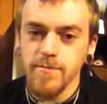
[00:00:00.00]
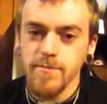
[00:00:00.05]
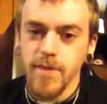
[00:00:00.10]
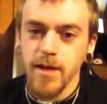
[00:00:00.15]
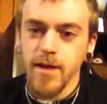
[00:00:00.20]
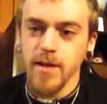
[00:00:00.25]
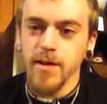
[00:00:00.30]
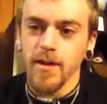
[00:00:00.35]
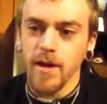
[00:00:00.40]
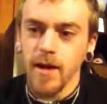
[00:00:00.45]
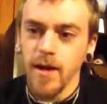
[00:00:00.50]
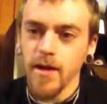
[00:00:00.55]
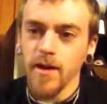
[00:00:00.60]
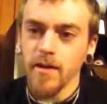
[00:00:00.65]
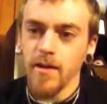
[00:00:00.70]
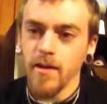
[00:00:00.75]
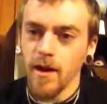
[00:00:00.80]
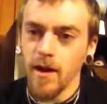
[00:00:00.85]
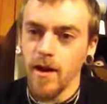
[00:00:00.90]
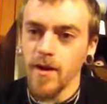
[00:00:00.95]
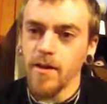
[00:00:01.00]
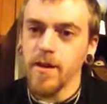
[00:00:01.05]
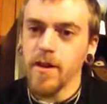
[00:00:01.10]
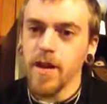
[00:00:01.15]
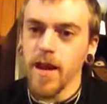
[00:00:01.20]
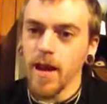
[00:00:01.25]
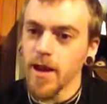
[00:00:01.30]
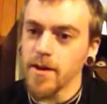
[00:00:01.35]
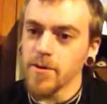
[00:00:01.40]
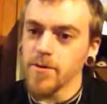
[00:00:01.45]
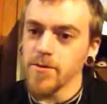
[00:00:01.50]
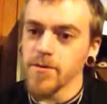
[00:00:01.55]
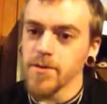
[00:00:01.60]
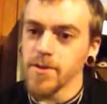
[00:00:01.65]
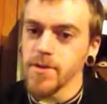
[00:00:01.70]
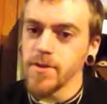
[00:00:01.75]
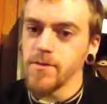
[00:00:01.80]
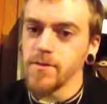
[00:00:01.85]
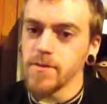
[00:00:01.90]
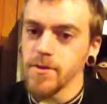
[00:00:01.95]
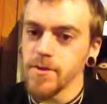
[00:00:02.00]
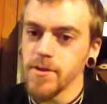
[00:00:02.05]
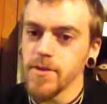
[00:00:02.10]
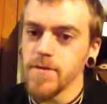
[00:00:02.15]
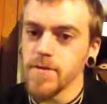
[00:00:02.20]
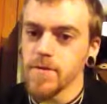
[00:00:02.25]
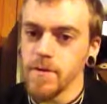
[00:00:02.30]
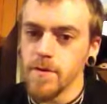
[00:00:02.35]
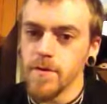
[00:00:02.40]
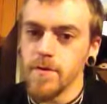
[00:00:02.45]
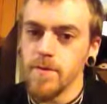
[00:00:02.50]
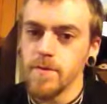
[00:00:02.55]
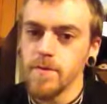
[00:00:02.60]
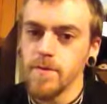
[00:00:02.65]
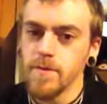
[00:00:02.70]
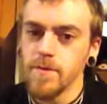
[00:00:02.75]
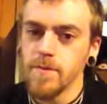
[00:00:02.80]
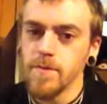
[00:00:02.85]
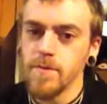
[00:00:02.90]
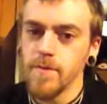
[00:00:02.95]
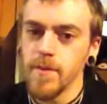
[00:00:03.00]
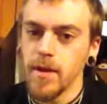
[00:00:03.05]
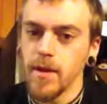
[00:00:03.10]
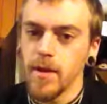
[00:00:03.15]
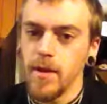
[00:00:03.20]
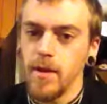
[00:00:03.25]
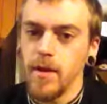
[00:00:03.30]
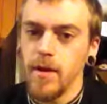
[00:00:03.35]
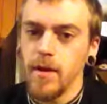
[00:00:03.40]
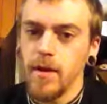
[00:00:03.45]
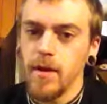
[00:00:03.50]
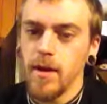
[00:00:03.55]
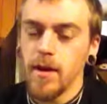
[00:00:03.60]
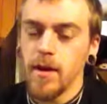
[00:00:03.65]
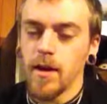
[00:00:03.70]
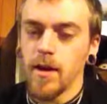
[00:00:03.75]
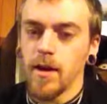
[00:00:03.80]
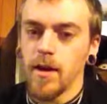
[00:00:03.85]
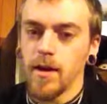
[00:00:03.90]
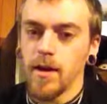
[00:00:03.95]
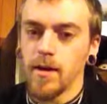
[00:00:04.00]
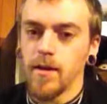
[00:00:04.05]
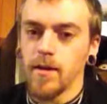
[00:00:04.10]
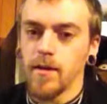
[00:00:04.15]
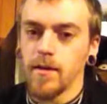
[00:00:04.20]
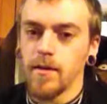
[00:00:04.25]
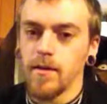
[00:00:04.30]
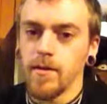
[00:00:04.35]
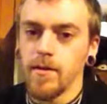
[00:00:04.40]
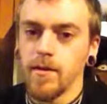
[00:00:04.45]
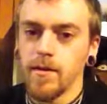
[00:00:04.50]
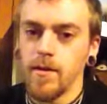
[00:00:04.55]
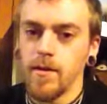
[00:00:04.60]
I like a lot of the actors that are in this film, and